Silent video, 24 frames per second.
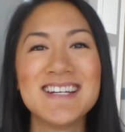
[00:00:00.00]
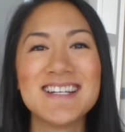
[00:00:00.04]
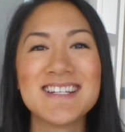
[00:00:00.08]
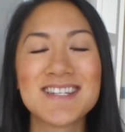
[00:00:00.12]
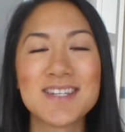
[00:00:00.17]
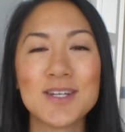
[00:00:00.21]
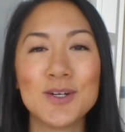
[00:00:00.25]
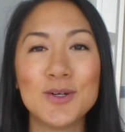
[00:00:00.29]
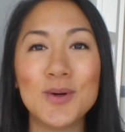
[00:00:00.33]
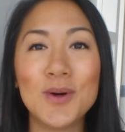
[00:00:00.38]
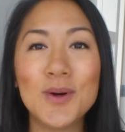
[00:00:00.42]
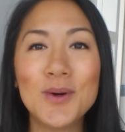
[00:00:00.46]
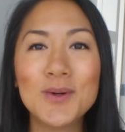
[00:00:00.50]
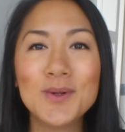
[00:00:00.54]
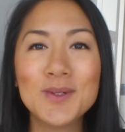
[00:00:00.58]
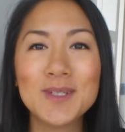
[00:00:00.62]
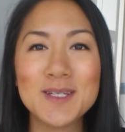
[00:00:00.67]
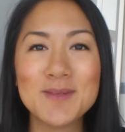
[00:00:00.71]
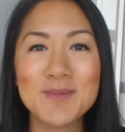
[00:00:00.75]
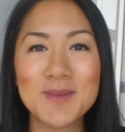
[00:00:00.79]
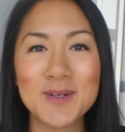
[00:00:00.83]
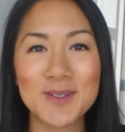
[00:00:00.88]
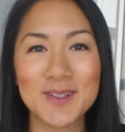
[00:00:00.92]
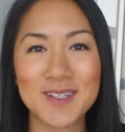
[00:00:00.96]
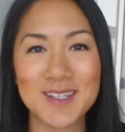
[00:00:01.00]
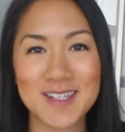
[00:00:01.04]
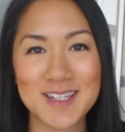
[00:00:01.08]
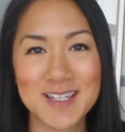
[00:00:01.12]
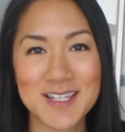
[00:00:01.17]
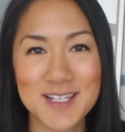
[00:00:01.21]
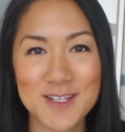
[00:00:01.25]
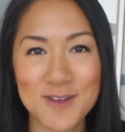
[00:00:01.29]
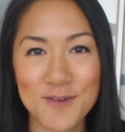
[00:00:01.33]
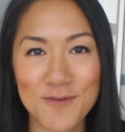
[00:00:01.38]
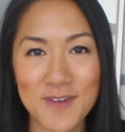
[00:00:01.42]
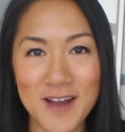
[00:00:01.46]
So holy moly,
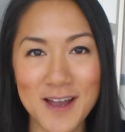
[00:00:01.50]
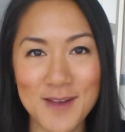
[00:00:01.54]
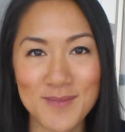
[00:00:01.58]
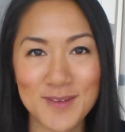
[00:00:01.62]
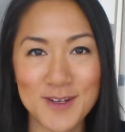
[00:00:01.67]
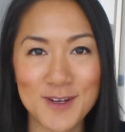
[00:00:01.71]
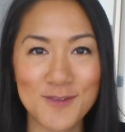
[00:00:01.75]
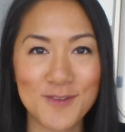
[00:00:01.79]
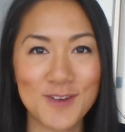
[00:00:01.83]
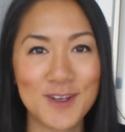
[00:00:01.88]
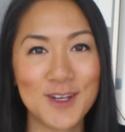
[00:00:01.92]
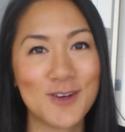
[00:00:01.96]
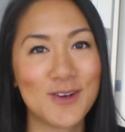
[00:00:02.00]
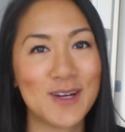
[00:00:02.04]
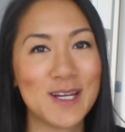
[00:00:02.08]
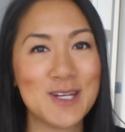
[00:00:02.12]
this is a 5-minute video.